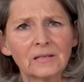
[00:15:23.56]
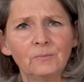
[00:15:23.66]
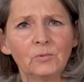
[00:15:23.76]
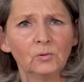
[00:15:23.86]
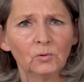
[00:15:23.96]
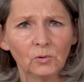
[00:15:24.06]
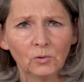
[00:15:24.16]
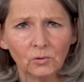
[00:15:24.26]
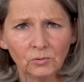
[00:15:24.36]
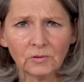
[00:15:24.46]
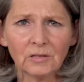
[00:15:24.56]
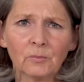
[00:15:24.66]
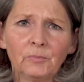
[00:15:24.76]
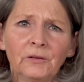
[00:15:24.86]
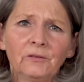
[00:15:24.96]
Well, there are
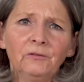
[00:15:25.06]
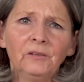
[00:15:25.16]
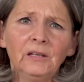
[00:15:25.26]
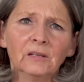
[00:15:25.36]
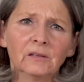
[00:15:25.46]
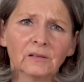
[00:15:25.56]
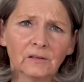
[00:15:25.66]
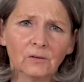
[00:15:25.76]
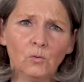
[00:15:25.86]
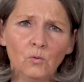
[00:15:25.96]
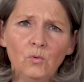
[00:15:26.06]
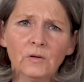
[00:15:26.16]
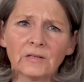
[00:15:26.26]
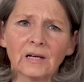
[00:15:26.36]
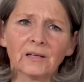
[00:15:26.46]
an incredible number of
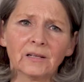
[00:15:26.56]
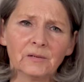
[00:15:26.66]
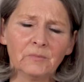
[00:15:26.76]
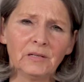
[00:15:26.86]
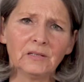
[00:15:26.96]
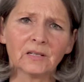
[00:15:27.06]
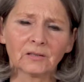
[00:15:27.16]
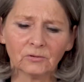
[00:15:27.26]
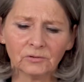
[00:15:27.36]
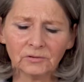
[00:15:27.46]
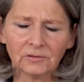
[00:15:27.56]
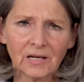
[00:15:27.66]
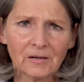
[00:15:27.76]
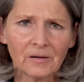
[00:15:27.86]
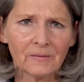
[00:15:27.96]
causes in the background.
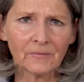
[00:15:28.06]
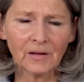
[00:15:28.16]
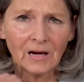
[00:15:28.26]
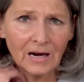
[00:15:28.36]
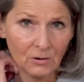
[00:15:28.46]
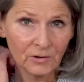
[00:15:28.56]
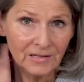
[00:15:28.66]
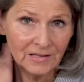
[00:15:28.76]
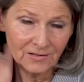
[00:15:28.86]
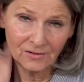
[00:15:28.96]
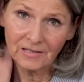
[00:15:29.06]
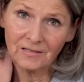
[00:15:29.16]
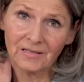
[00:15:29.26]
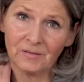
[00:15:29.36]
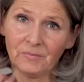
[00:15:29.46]
But
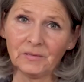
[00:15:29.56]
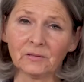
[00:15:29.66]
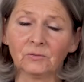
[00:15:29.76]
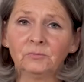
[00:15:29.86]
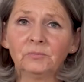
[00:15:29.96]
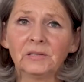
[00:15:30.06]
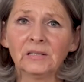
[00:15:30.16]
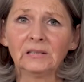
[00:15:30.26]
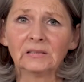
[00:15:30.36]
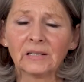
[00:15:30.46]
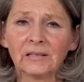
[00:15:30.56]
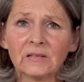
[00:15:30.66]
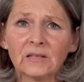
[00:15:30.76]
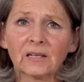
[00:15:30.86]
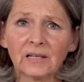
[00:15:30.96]
here too, you should
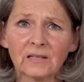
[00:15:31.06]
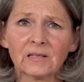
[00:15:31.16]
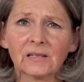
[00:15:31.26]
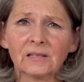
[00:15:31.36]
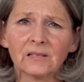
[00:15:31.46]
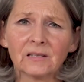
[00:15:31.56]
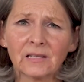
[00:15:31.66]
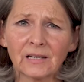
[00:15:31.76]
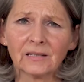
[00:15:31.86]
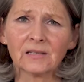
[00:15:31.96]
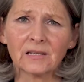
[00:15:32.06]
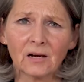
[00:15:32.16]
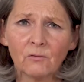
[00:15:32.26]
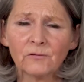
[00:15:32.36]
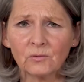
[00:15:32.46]
definitely visit a holistic
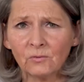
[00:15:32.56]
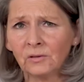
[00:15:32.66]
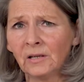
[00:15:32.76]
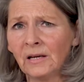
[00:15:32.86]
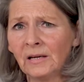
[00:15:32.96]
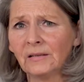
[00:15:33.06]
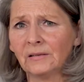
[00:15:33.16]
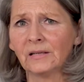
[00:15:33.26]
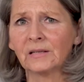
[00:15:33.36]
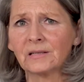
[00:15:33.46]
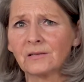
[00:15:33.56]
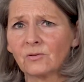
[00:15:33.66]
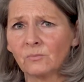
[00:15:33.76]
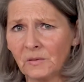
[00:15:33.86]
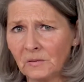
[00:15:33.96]
dentist
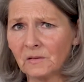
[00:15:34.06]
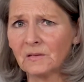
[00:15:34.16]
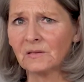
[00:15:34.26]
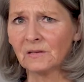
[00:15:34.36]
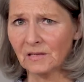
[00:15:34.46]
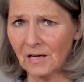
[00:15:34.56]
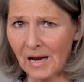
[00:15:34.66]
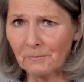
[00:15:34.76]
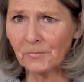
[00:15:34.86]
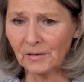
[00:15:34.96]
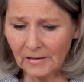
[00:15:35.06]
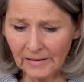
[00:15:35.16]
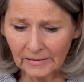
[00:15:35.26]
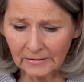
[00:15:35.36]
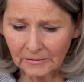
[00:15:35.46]
who at least clarifies
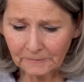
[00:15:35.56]
that.